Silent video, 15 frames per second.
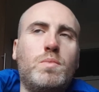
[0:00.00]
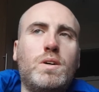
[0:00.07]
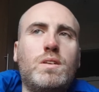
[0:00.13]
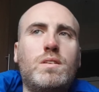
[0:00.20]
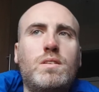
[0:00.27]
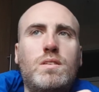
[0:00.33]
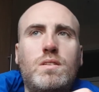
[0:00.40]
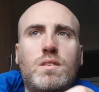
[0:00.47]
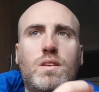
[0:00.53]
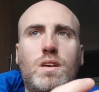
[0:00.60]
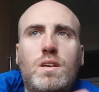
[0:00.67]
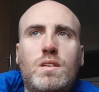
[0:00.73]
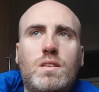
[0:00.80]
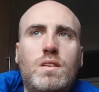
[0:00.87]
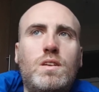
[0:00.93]
but
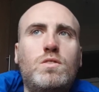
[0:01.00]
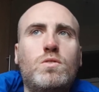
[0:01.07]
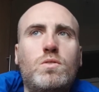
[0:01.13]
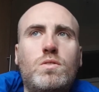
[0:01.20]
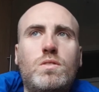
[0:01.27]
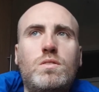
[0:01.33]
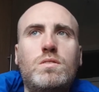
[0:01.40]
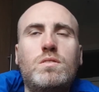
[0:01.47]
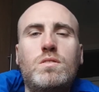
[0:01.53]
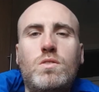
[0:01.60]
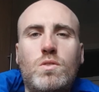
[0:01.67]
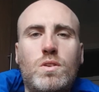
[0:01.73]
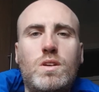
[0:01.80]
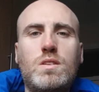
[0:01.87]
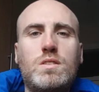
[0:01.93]
they don't
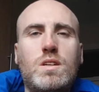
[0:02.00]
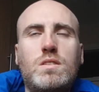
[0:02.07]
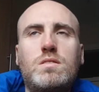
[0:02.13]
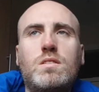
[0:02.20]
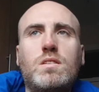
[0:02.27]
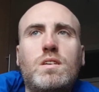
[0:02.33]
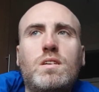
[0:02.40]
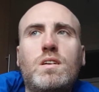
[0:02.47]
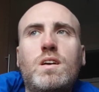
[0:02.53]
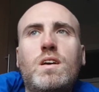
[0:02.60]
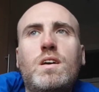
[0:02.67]
do it consistently.